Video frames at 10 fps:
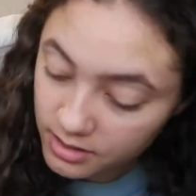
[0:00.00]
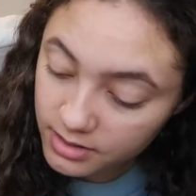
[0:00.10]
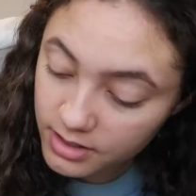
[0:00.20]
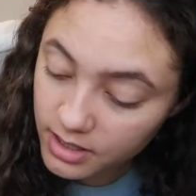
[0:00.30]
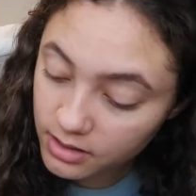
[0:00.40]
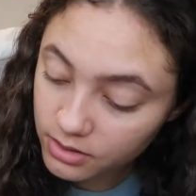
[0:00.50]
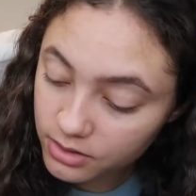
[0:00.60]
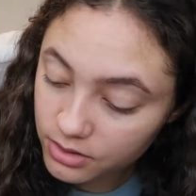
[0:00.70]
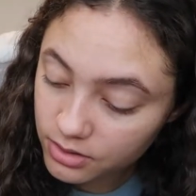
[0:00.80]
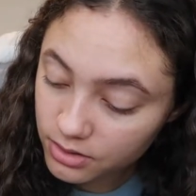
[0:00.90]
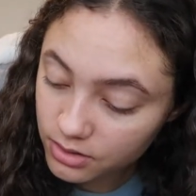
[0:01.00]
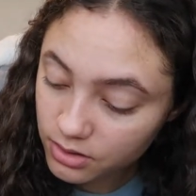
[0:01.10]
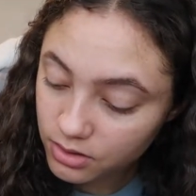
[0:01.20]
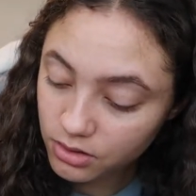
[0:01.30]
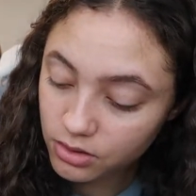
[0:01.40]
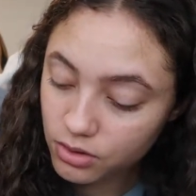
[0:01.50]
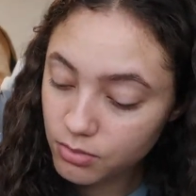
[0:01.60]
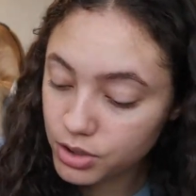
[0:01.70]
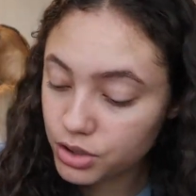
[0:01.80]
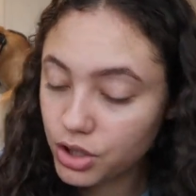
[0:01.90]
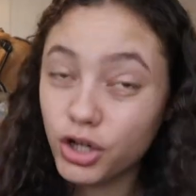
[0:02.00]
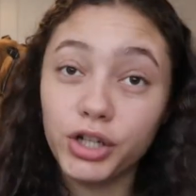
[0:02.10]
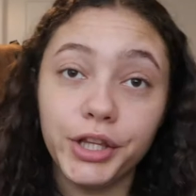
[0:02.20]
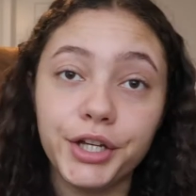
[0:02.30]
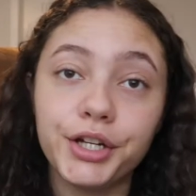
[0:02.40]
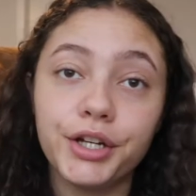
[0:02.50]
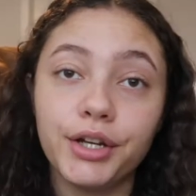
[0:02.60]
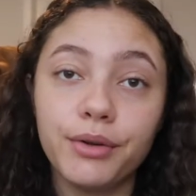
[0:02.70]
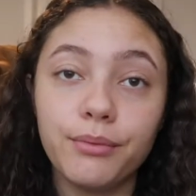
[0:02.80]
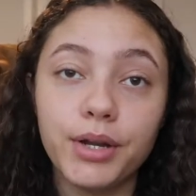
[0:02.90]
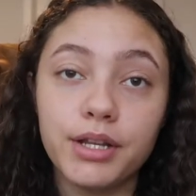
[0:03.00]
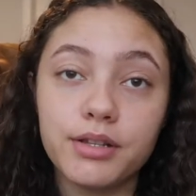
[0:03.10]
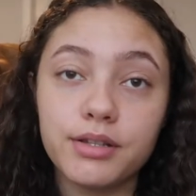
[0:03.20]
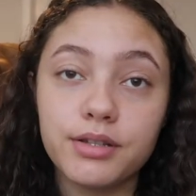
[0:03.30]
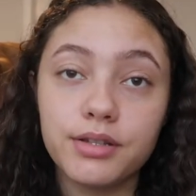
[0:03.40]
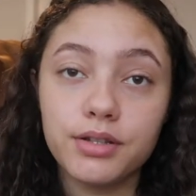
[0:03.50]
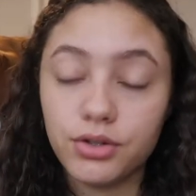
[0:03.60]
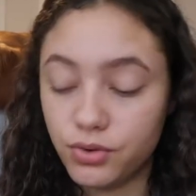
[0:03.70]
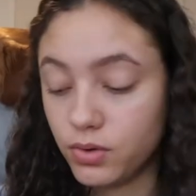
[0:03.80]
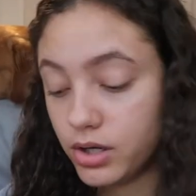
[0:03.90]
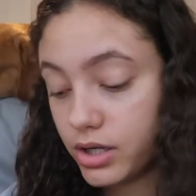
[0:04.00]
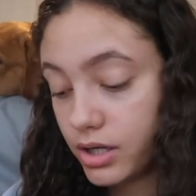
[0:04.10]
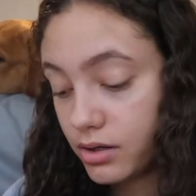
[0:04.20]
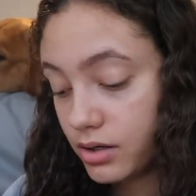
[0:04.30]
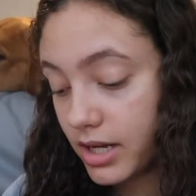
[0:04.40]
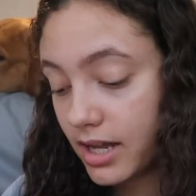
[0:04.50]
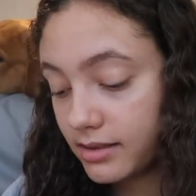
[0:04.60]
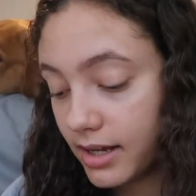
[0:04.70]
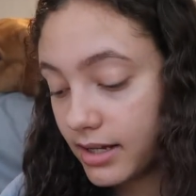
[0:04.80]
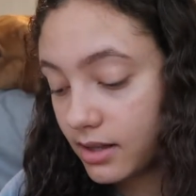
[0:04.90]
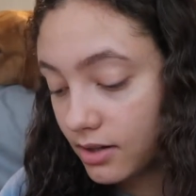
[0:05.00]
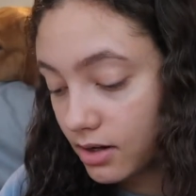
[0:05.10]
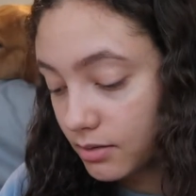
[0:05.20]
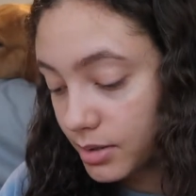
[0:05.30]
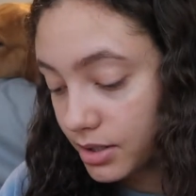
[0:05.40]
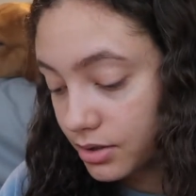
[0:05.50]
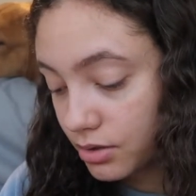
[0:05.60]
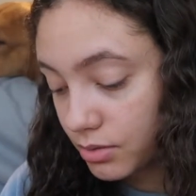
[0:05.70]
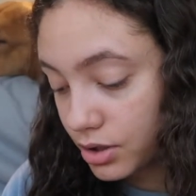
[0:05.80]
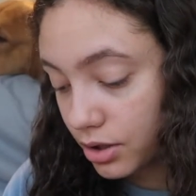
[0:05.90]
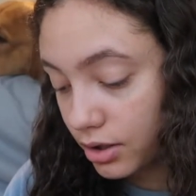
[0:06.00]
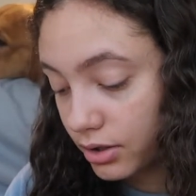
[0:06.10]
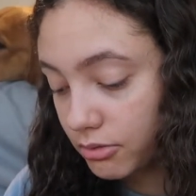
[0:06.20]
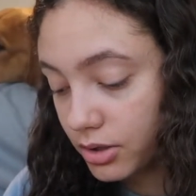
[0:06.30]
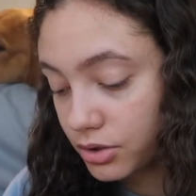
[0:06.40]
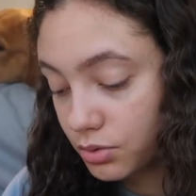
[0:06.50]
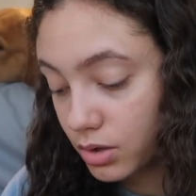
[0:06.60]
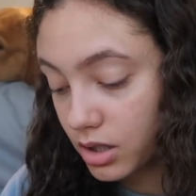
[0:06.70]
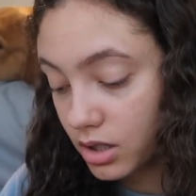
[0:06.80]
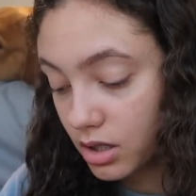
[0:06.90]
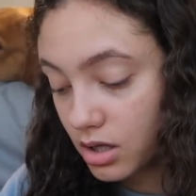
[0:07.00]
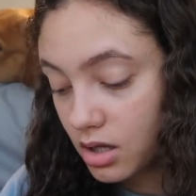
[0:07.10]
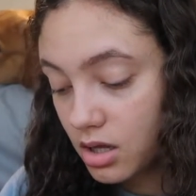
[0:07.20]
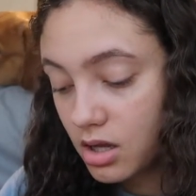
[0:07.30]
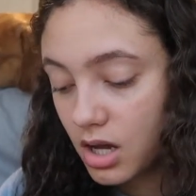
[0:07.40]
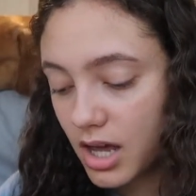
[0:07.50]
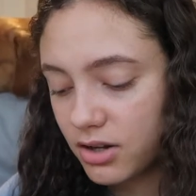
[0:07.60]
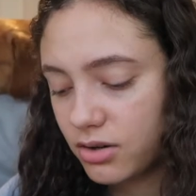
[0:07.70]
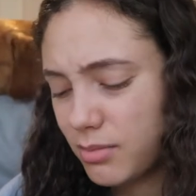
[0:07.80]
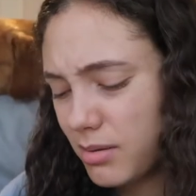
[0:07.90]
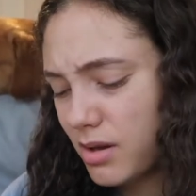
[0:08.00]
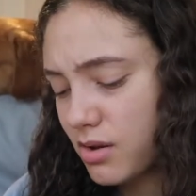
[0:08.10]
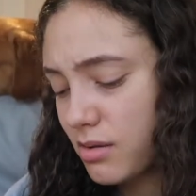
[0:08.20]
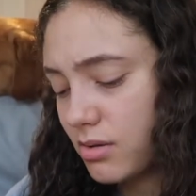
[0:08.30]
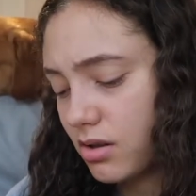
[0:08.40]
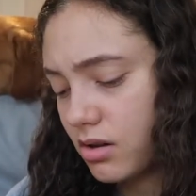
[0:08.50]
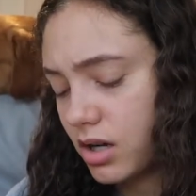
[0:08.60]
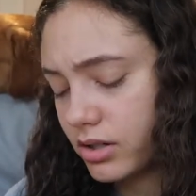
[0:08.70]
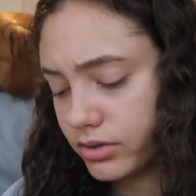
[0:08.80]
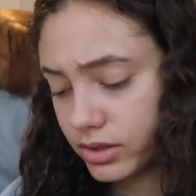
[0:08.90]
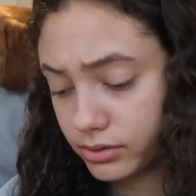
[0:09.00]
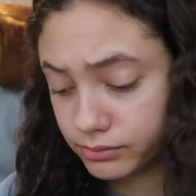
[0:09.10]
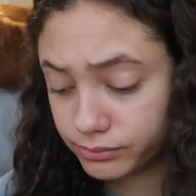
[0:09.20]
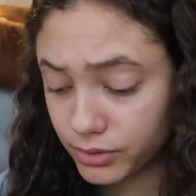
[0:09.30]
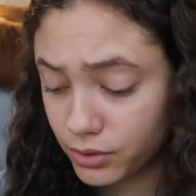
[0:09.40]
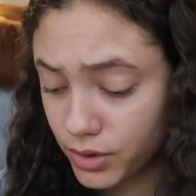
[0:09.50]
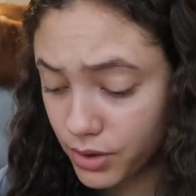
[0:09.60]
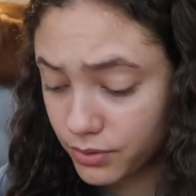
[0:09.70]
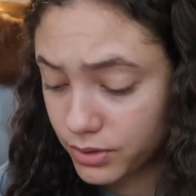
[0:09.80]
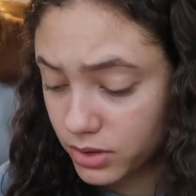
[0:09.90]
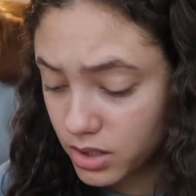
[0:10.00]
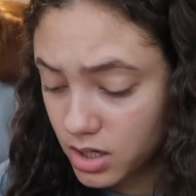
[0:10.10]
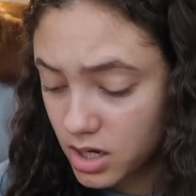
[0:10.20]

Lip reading: honestly, it looks so much curlier when it's shorter. Like, I like it long, but it's so much curlier when it's shorter. I don't know. Maybe I'll keep it long. I don't know. Who knows?